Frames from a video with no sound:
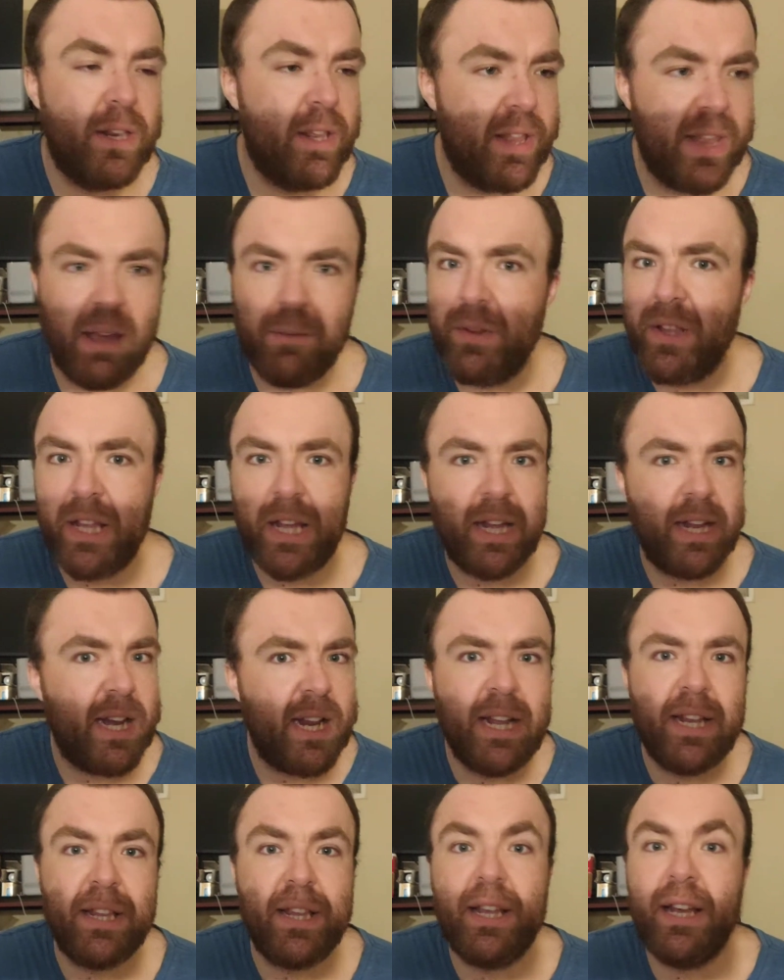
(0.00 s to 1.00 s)
17,
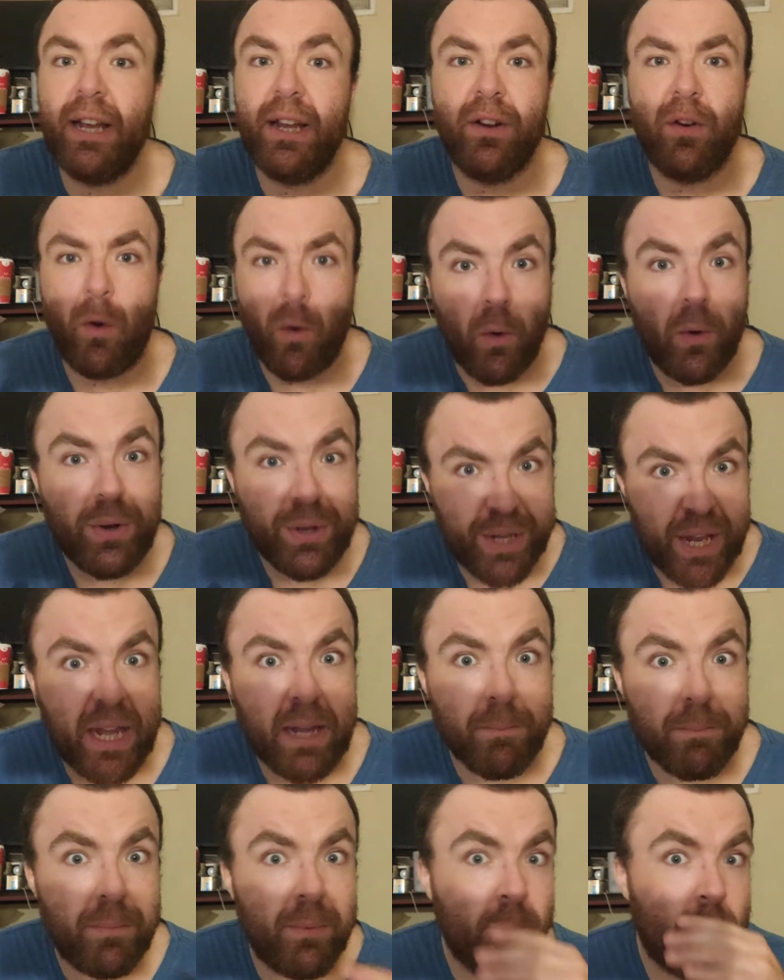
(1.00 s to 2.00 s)
18, on
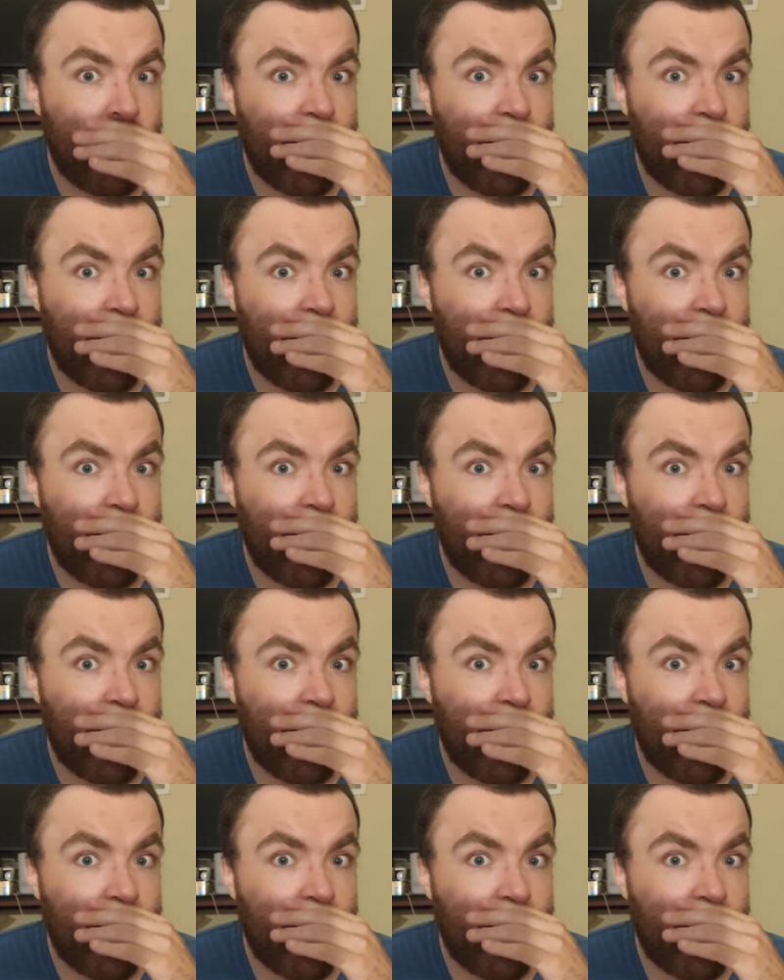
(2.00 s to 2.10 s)
tape.